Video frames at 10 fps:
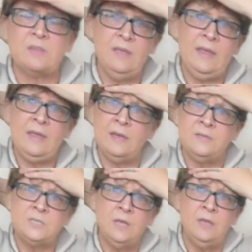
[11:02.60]
and
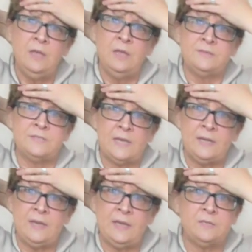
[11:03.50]
the
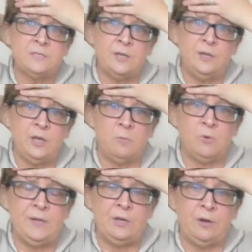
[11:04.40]
second hand is going to come
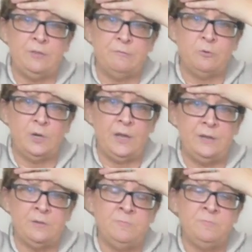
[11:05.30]
right here on the forehead.
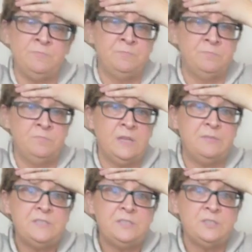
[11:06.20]
Now
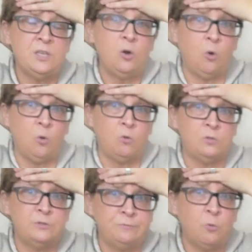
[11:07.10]
this is the
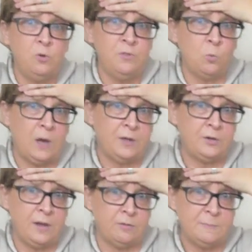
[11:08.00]
hold for the water
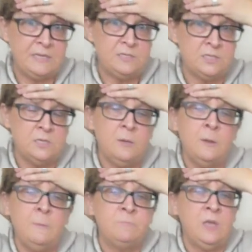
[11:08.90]
element.
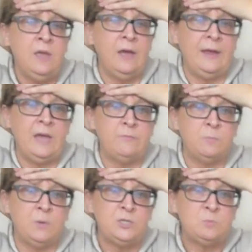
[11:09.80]
I have a
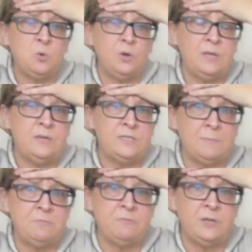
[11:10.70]
much more
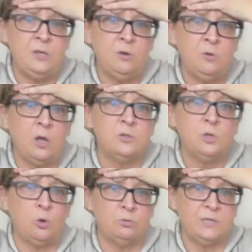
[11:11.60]
in-depth video called
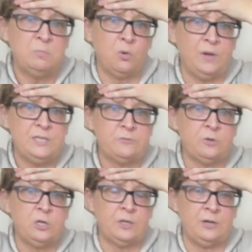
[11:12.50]
Holding Points for
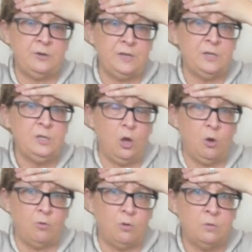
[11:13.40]
Clarity and
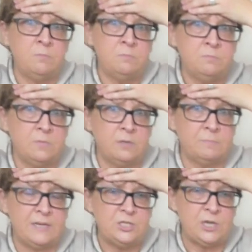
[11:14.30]
Calm on
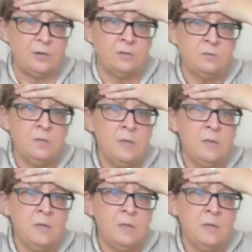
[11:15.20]
my channel.